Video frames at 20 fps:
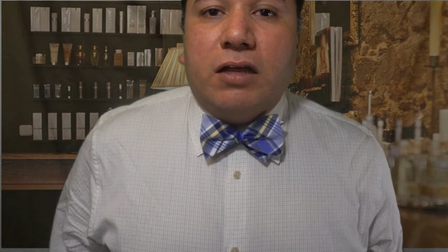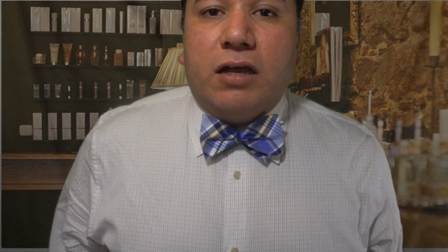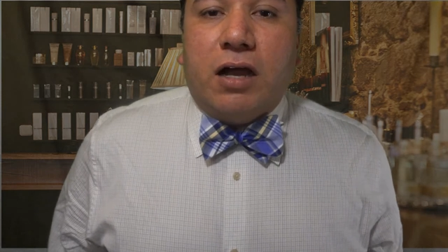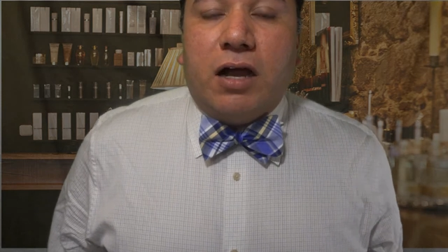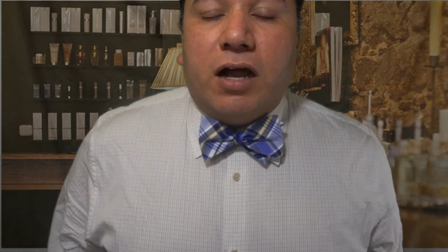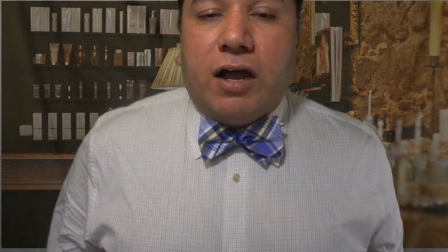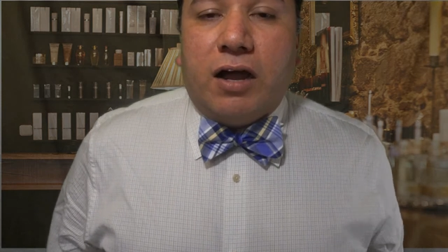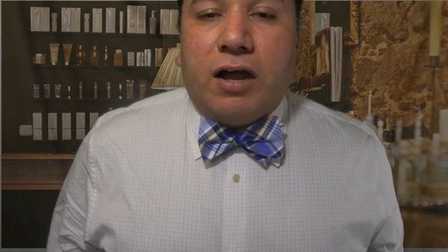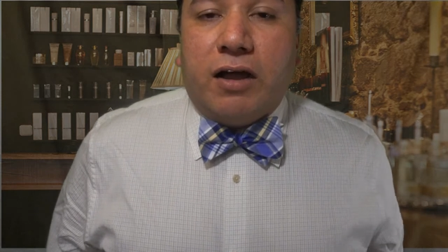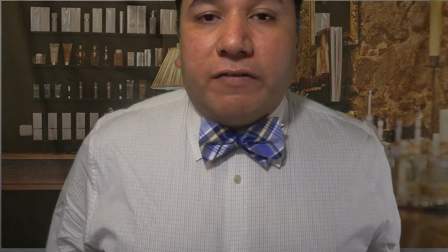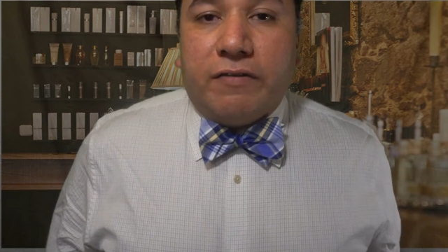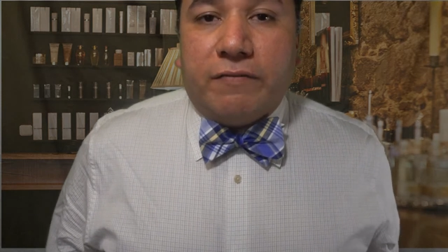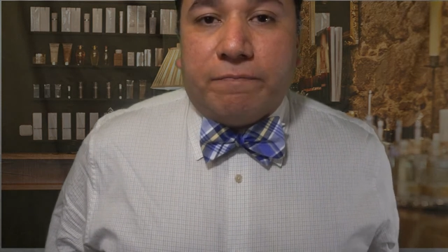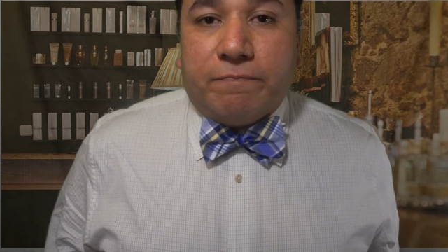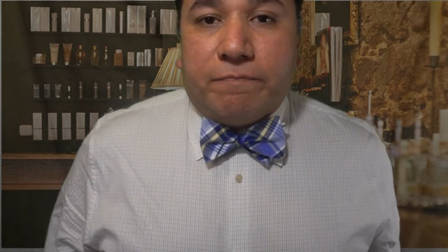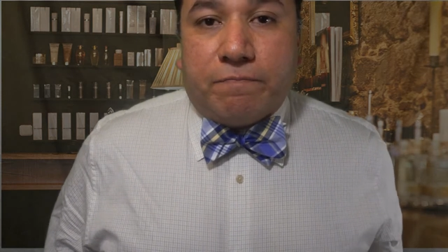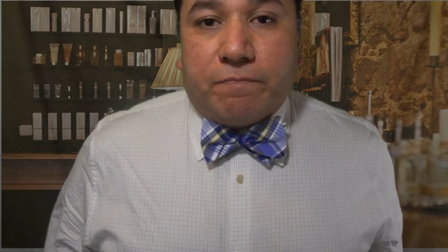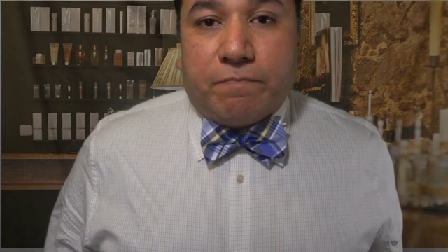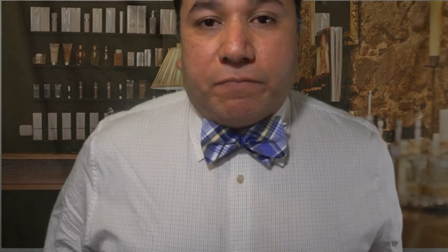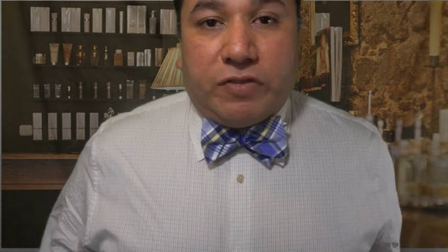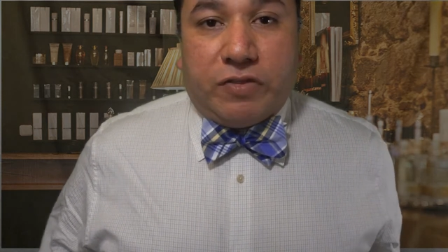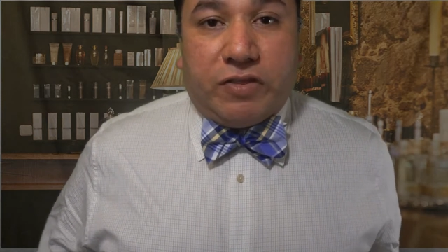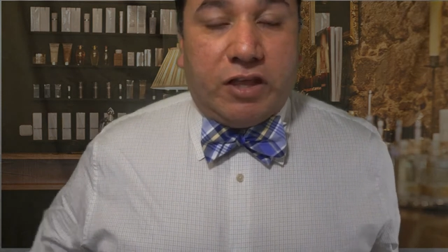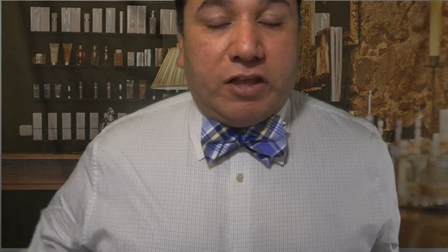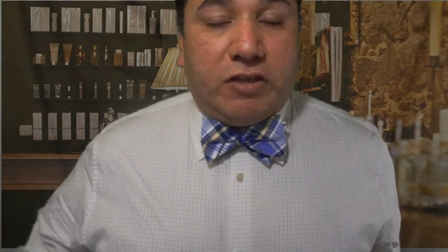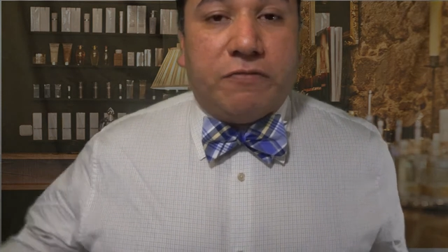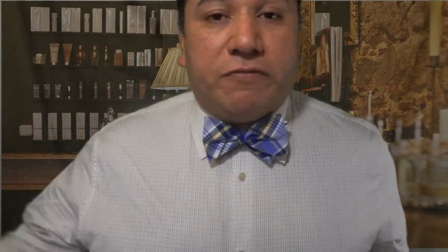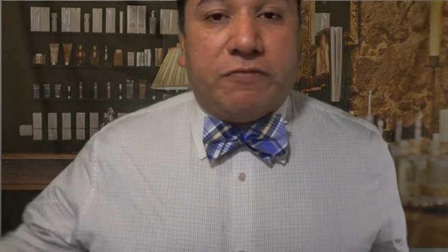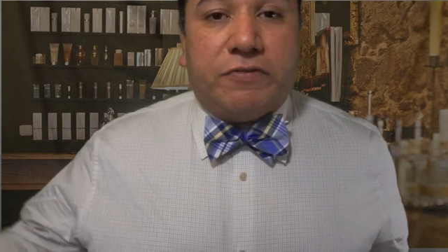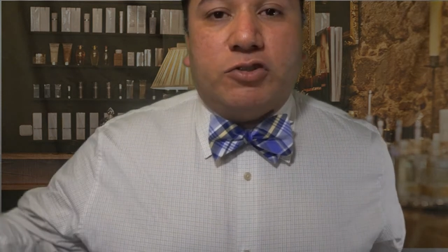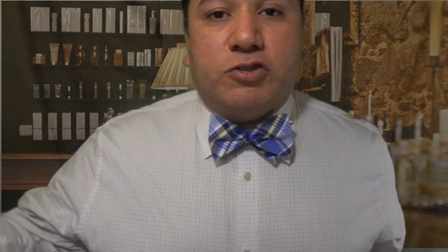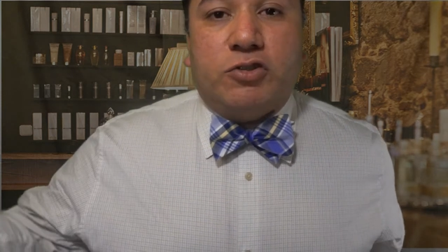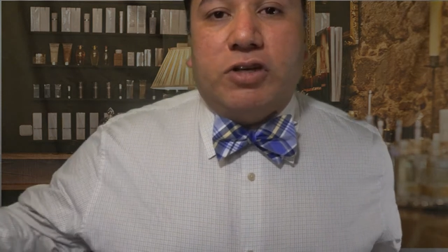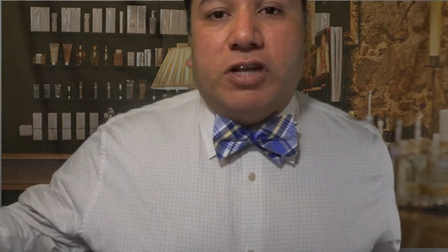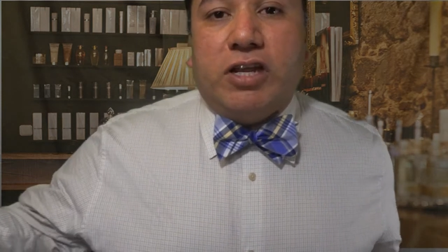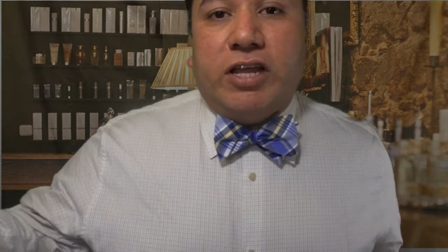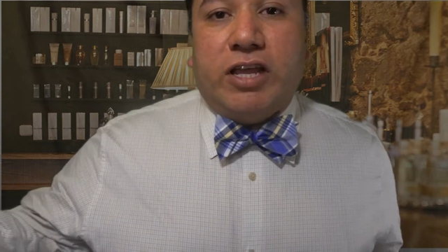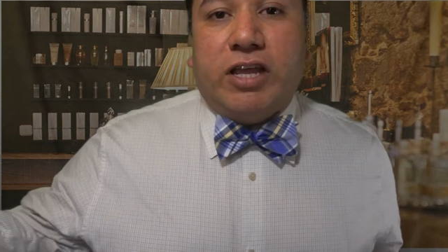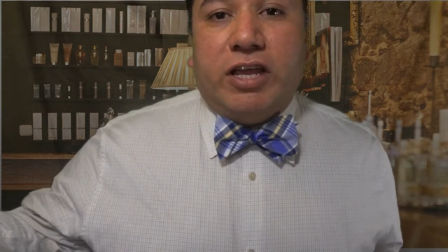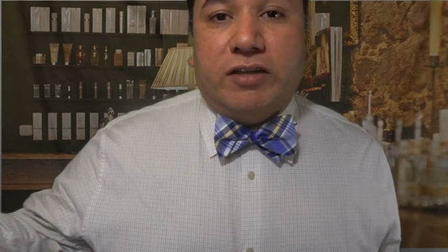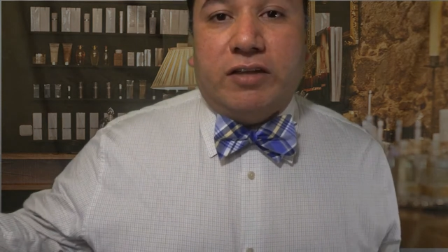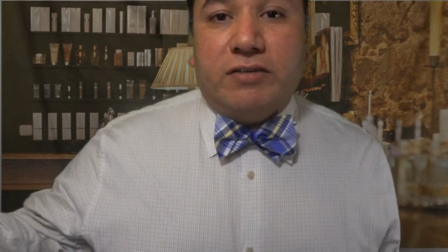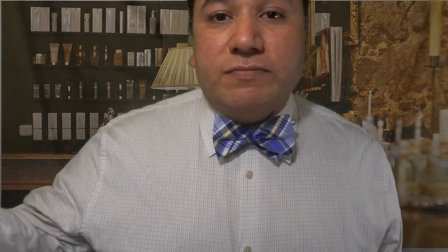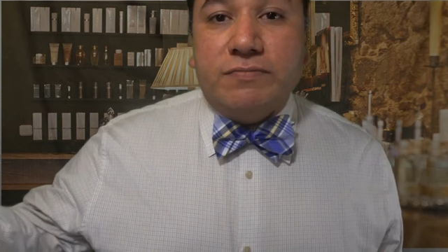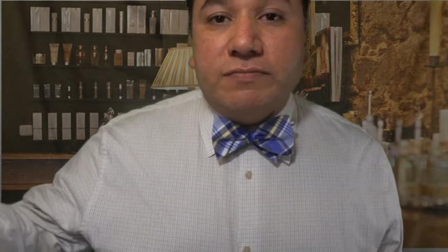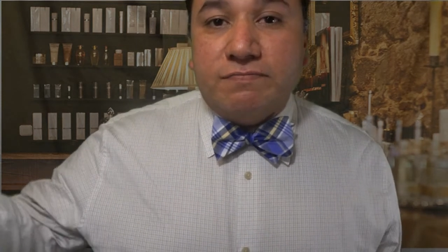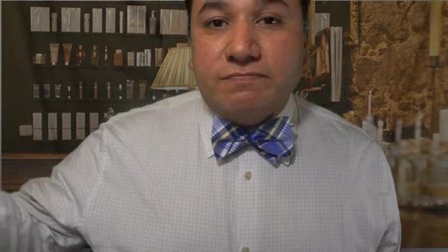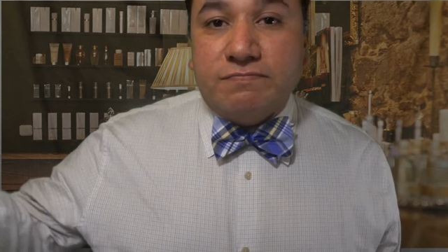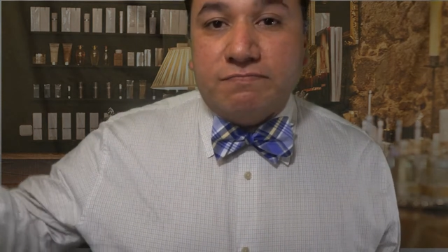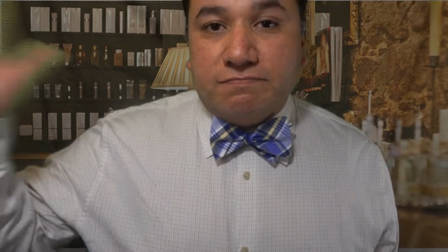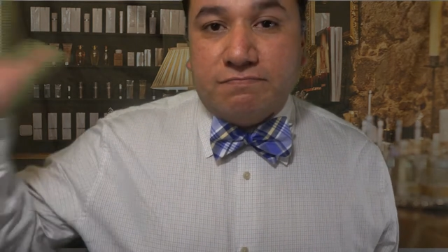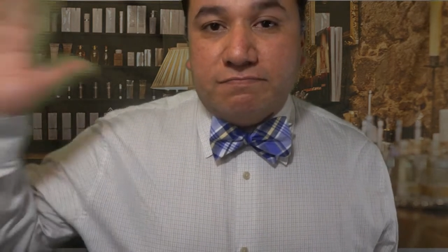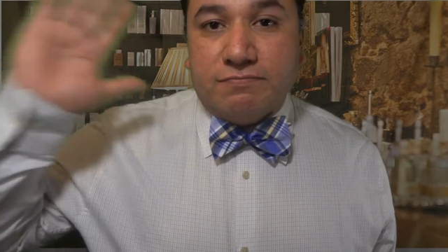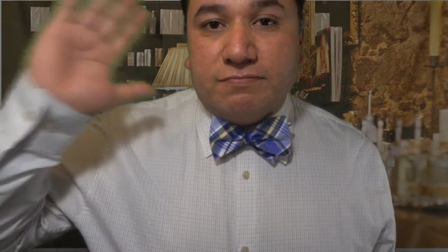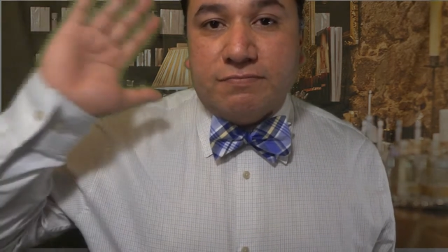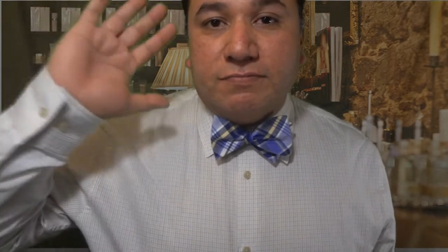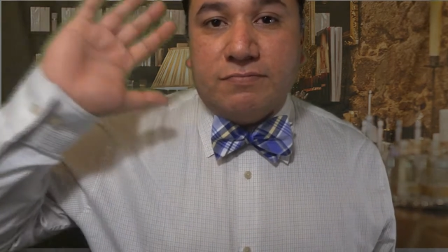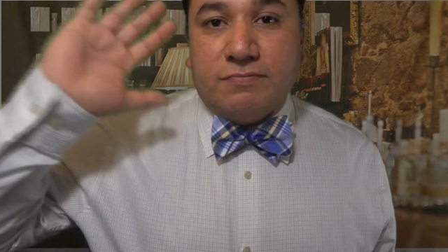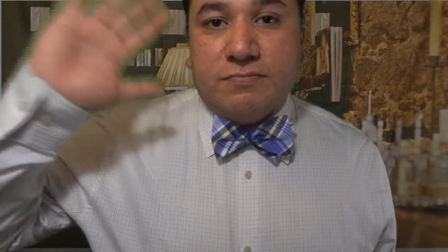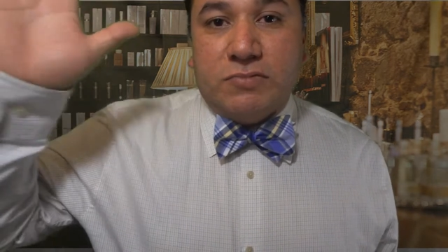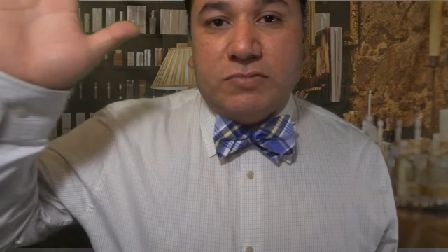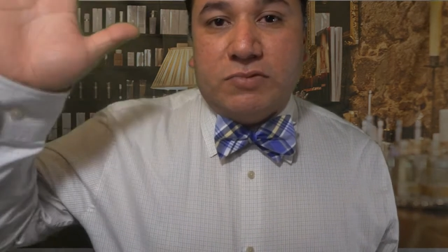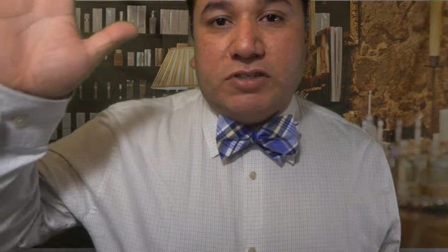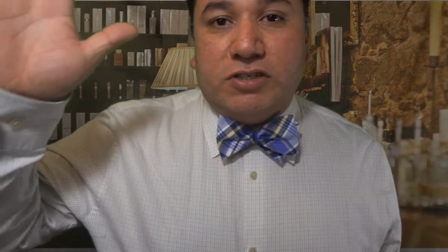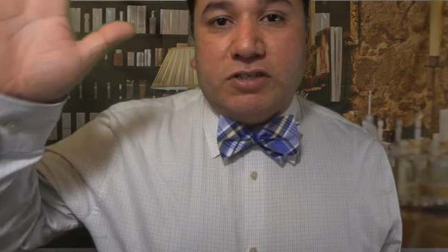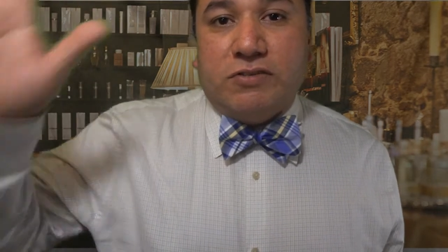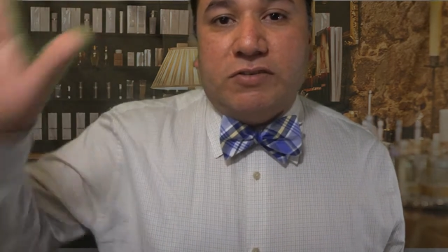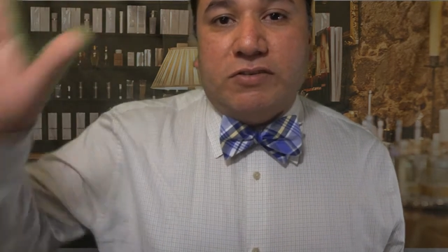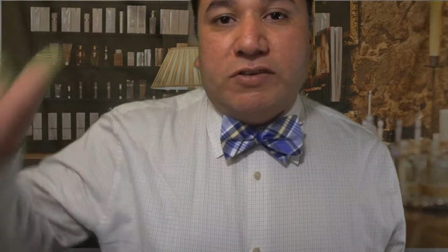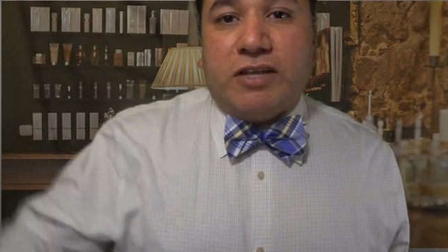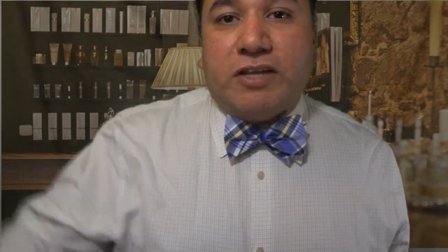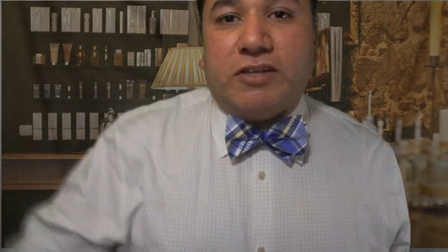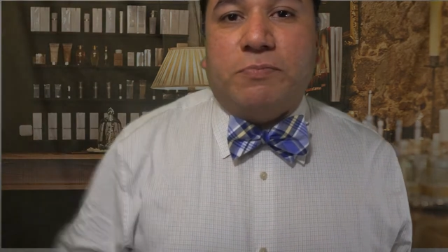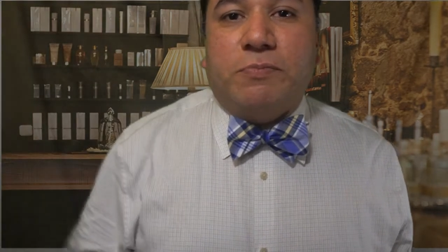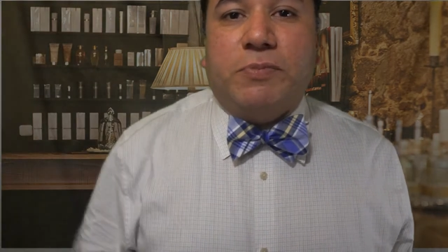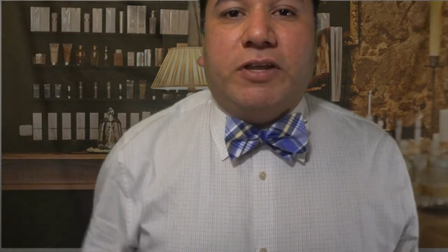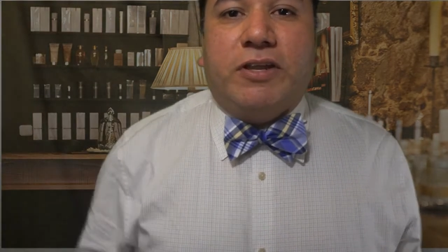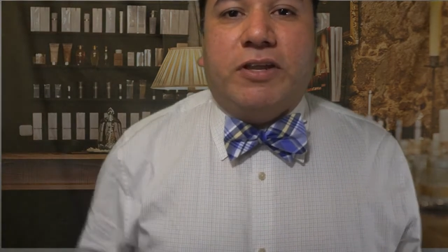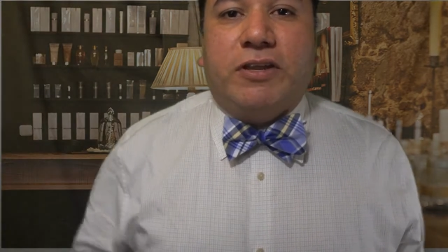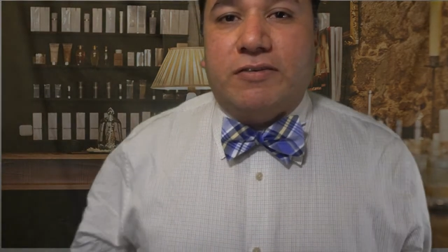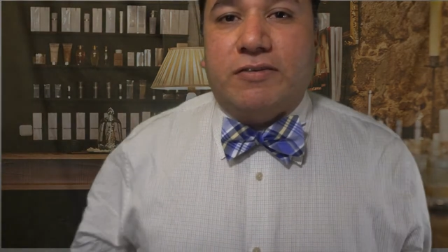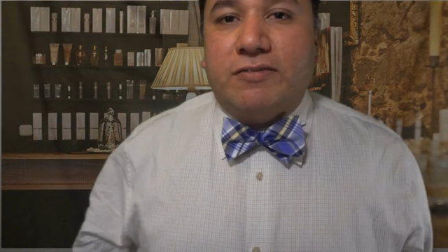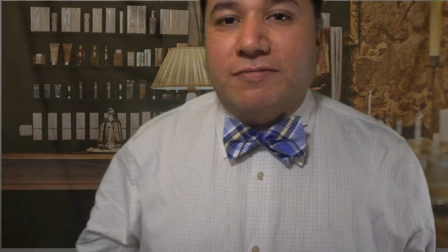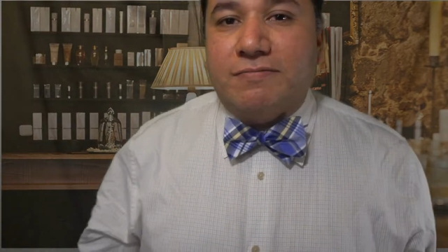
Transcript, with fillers: uh, thank you for tuning in see you next video